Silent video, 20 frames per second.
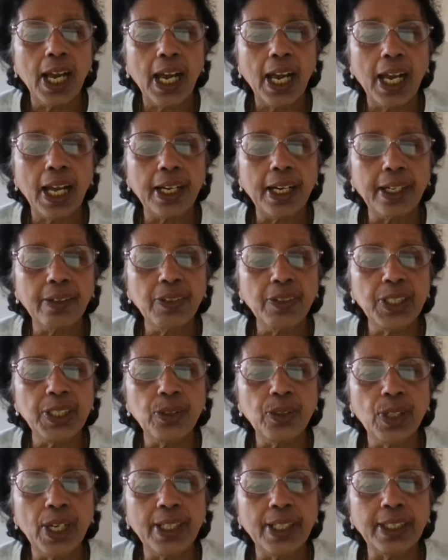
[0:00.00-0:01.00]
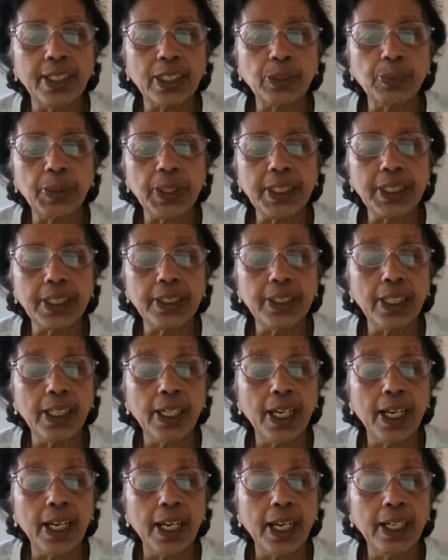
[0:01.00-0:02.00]
revenue and the expenditure,
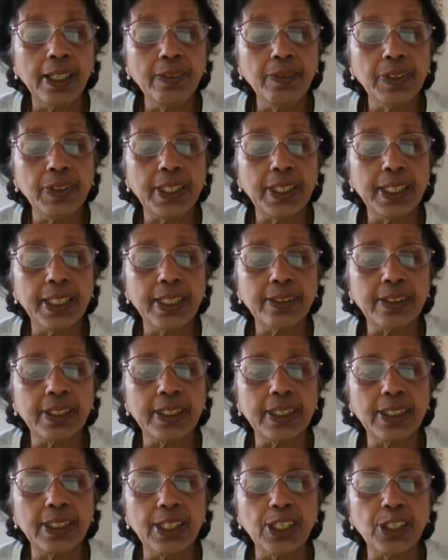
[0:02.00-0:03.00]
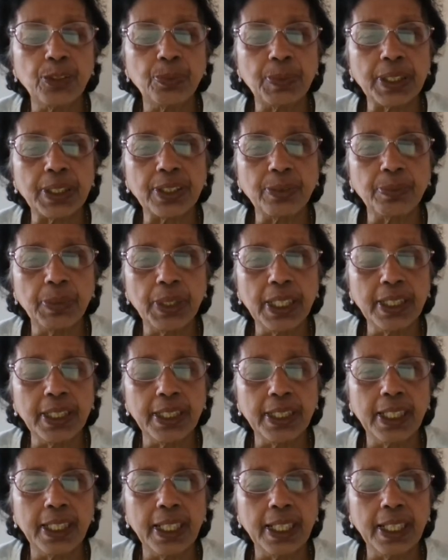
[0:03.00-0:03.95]
and with the necessary adjustments made